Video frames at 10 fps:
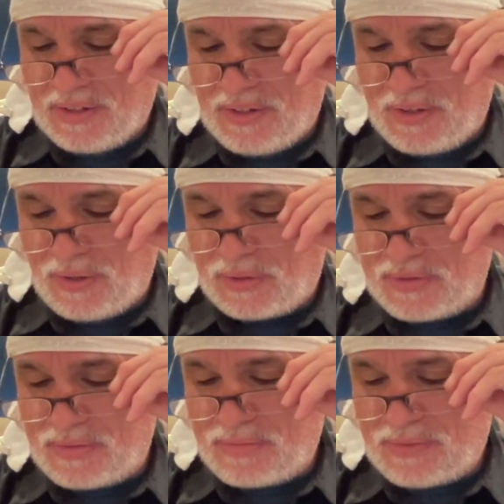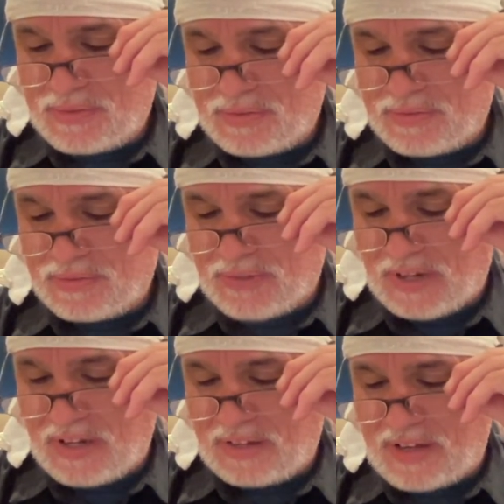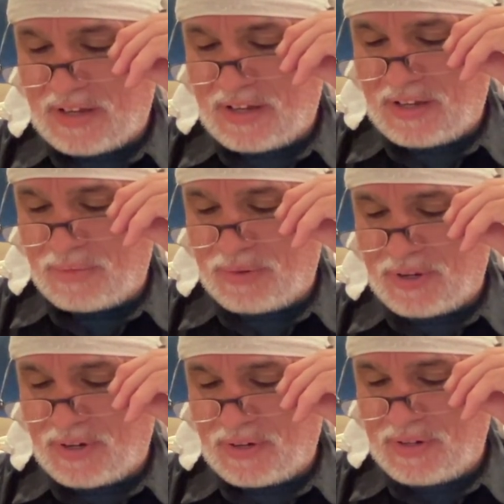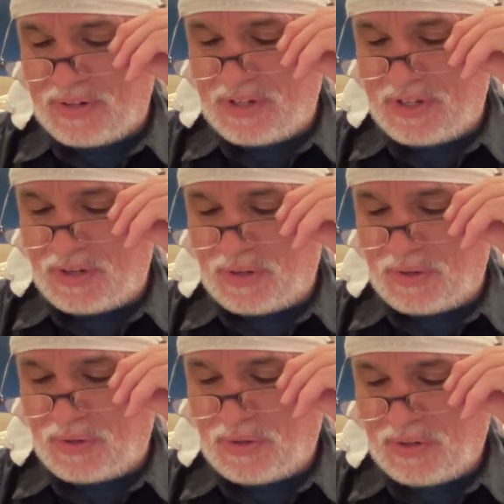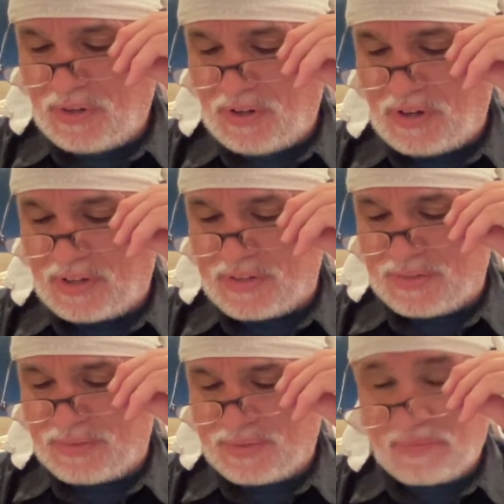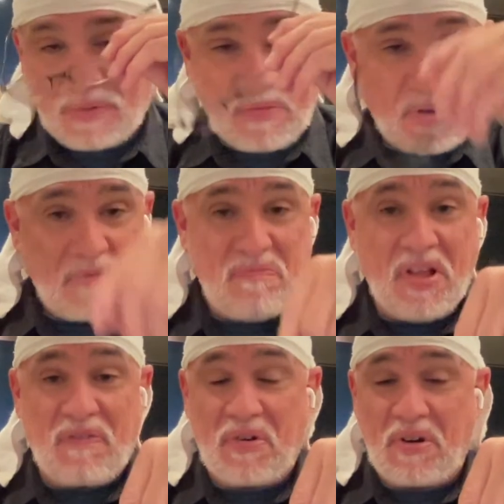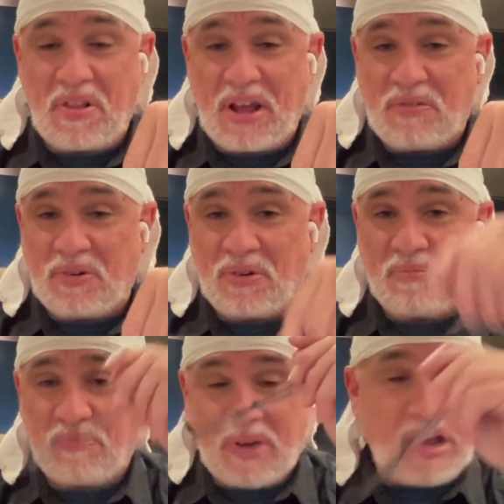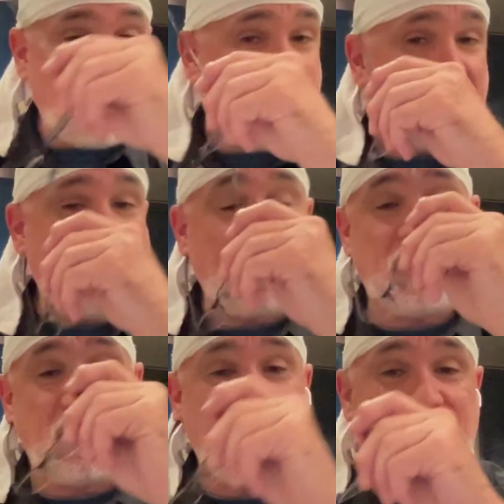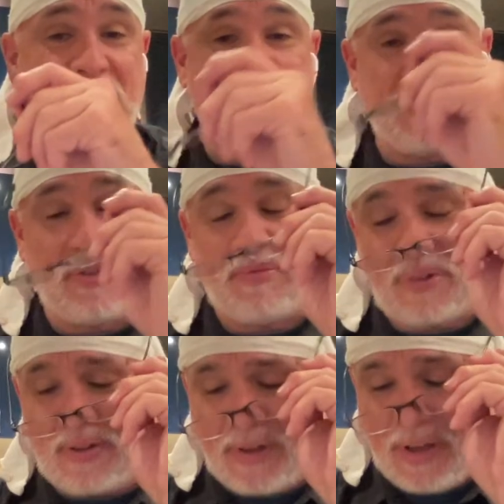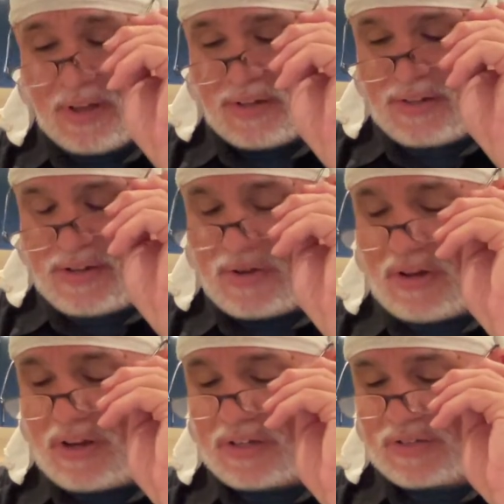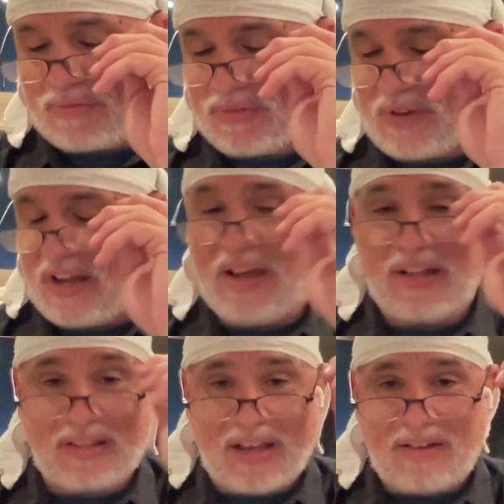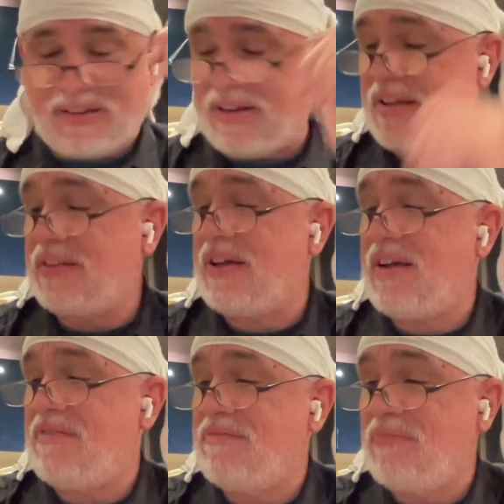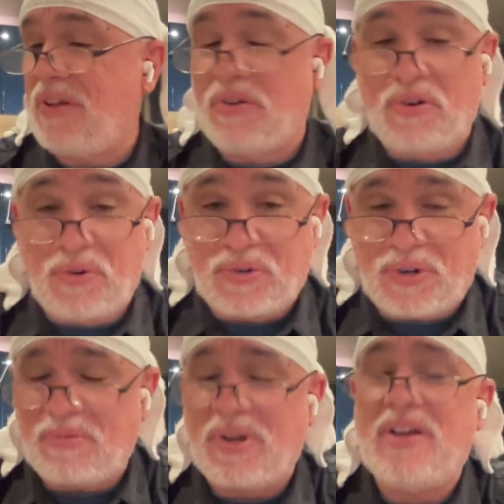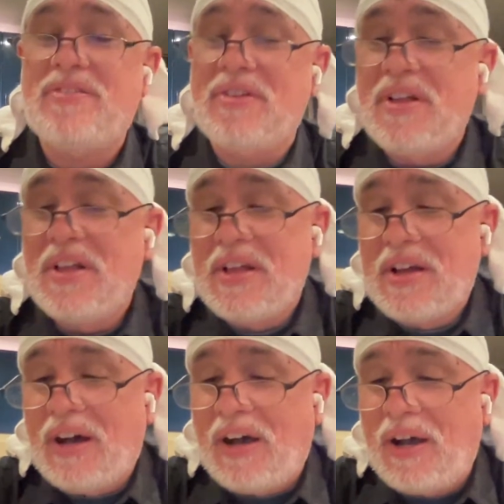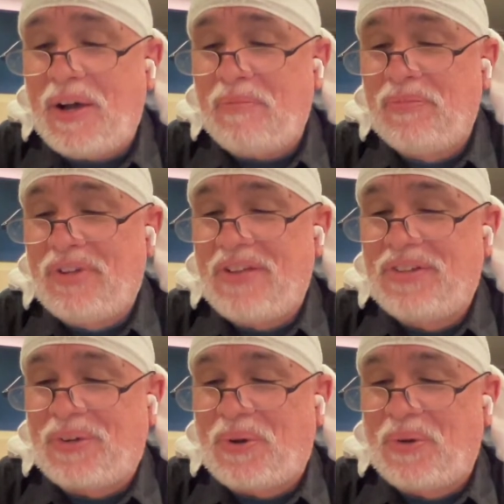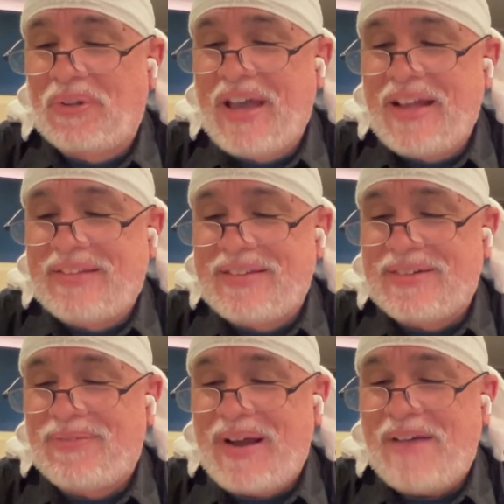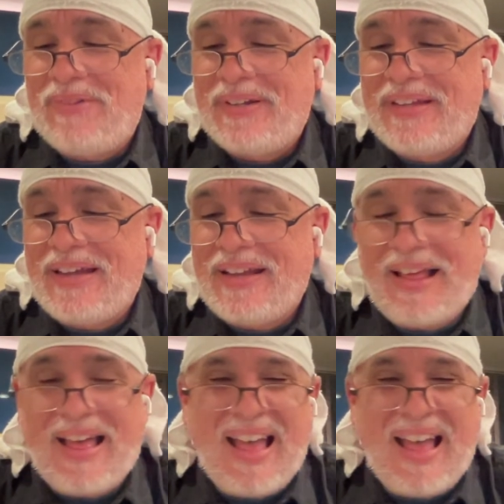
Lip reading: Neologisms? I like that, Aileen Pierre. Neologisms. Never heard of that term. I like that. Thank you for teaching me something. Neologisms. I like that. I learned a new term, guys. Does it Coldgate? Does it Rapidgate?